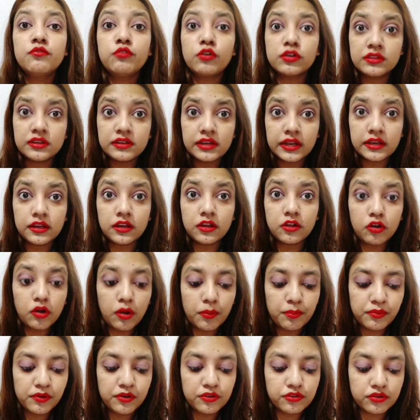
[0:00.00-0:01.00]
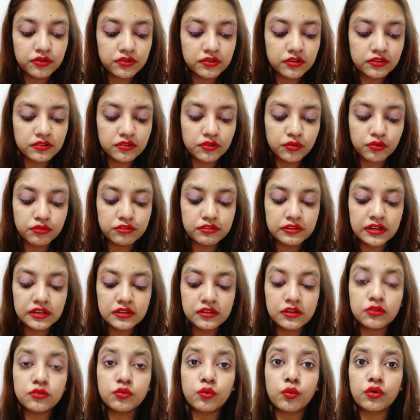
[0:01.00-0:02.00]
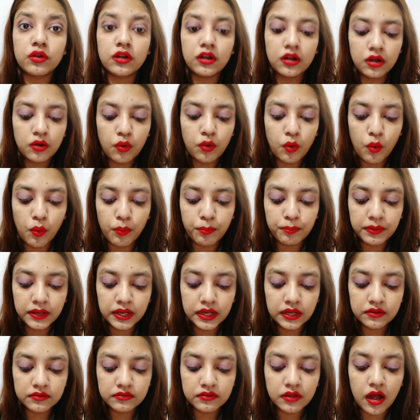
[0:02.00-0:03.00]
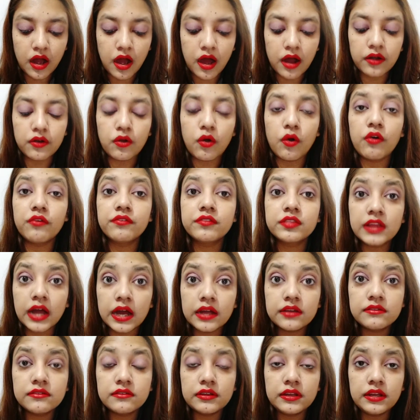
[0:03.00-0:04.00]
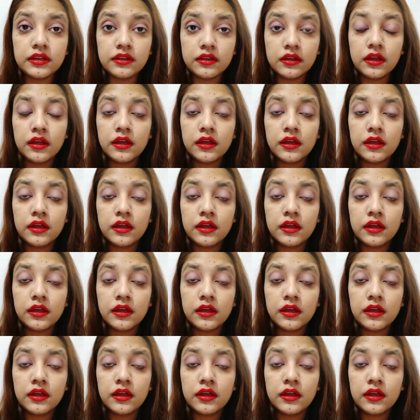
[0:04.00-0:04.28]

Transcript: for the technical operations associate the total openings are 30